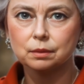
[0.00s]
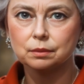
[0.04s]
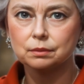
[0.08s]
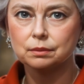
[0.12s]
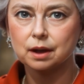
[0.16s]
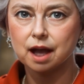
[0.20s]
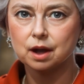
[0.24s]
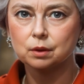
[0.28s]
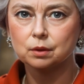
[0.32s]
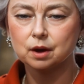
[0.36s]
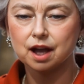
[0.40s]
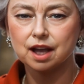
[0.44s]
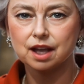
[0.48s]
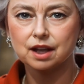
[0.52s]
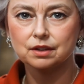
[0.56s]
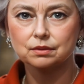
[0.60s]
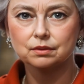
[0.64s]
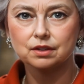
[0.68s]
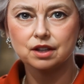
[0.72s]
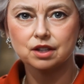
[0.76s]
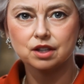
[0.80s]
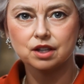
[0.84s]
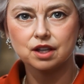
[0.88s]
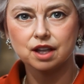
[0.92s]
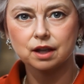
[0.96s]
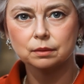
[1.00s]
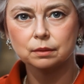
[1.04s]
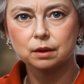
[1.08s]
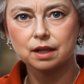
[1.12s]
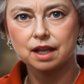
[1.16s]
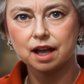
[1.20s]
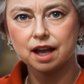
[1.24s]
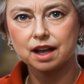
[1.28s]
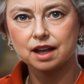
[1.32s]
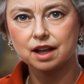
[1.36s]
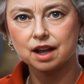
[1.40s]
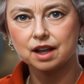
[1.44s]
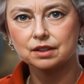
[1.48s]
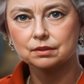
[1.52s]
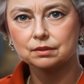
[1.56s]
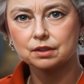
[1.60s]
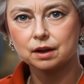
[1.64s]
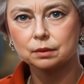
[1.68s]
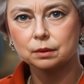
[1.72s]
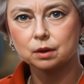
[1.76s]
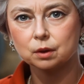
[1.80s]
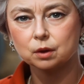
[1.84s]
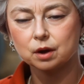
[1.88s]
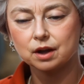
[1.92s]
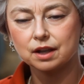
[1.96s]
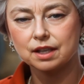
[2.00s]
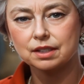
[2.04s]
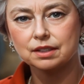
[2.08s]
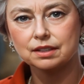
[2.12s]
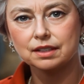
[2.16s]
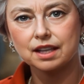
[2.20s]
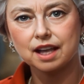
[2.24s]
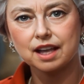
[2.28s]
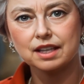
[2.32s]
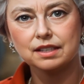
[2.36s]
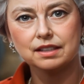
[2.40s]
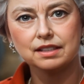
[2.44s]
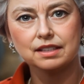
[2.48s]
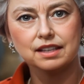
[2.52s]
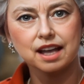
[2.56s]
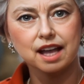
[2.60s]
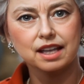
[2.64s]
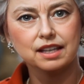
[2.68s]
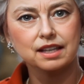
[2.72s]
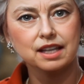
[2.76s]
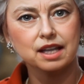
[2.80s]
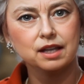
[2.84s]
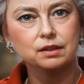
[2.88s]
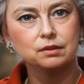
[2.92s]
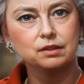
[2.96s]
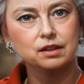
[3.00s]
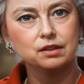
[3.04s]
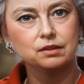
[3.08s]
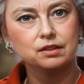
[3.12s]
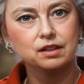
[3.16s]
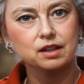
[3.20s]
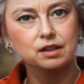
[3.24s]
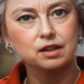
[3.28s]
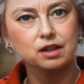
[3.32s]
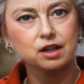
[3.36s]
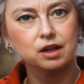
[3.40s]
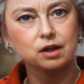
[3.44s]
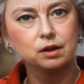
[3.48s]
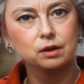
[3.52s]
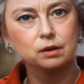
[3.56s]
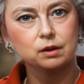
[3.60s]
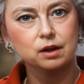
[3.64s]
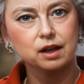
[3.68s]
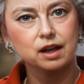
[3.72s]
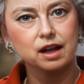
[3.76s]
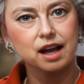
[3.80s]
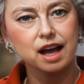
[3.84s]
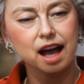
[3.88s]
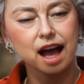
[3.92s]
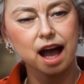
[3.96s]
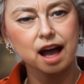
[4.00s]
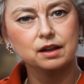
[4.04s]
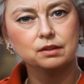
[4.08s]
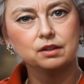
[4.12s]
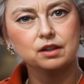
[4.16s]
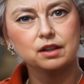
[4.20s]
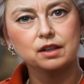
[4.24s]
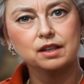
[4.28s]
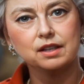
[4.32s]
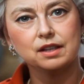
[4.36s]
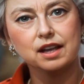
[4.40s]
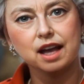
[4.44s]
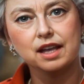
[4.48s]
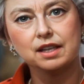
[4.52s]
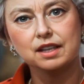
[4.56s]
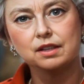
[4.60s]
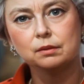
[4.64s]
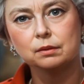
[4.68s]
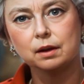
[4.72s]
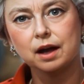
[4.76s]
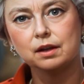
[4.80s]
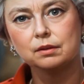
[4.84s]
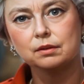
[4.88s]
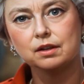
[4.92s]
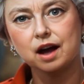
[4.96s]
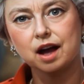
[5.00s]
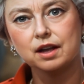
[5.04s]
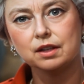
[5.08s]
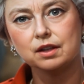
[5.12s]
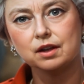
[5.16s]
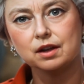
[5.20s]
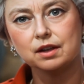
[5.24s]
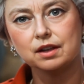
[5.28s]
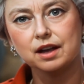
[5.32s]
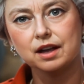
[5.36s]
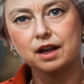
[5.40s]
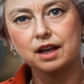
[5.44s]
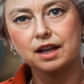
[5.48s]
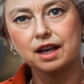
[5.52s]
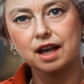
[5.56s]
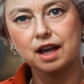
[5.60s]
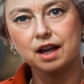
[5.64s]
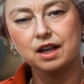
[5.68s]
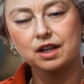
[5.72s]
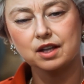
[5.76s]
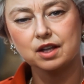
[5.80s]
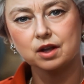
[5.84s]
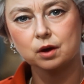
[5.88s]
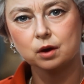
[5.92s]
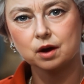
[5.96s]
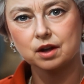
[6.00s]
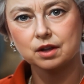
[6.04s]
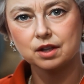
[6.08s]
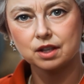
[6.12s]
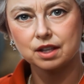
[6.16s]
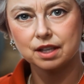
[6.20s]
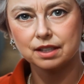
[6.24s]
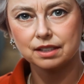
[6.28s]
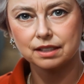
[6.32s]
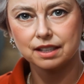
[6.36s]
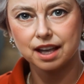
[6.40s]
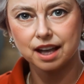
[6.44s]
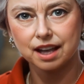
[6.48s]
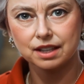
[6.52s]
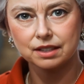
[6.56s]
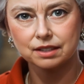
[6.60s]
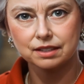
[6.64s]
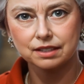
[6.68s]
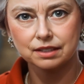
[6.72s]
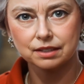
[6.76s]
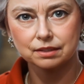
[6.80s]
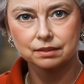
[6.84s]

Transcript: My reign officially began on February 6, 1952, after the death of my father, King George VI.